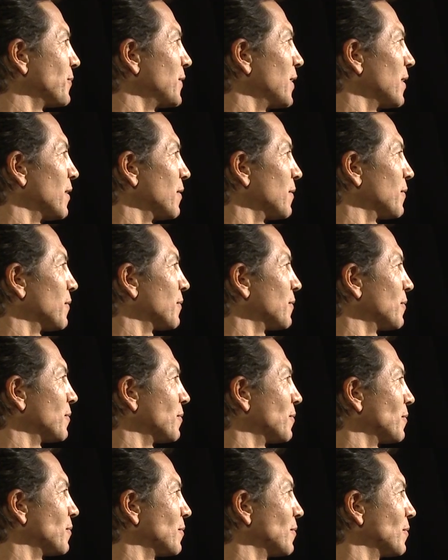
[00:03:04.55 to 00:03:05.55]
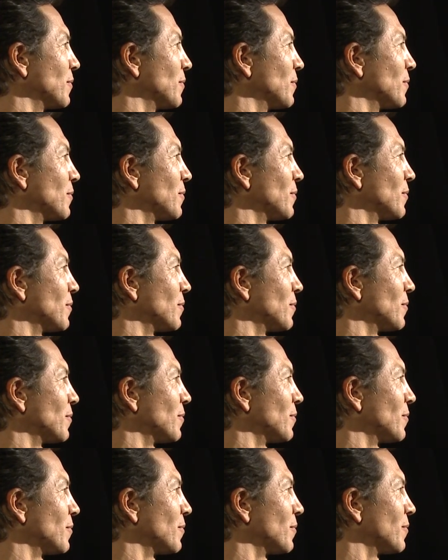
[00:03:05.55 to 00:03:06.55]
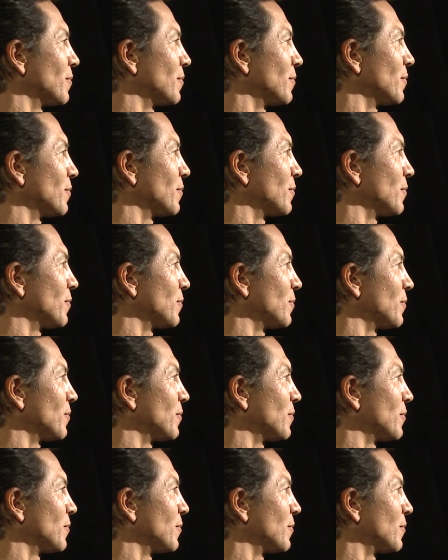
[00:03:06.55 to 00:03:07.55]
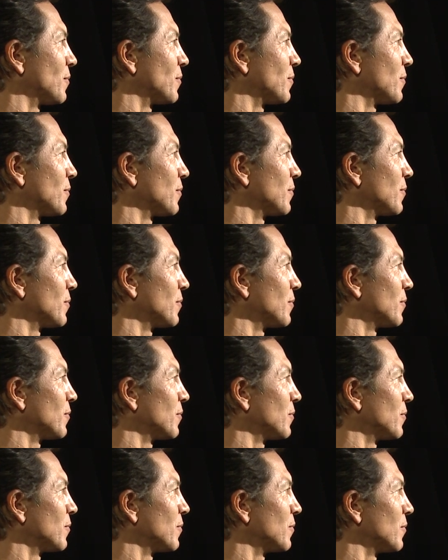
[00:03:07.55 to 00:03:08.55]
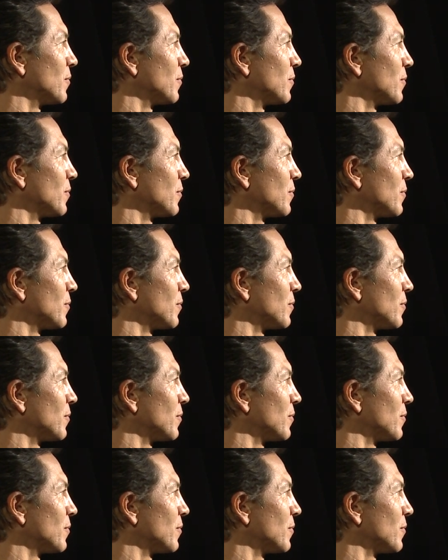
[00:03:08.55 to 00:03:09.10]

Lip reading: (not speaking)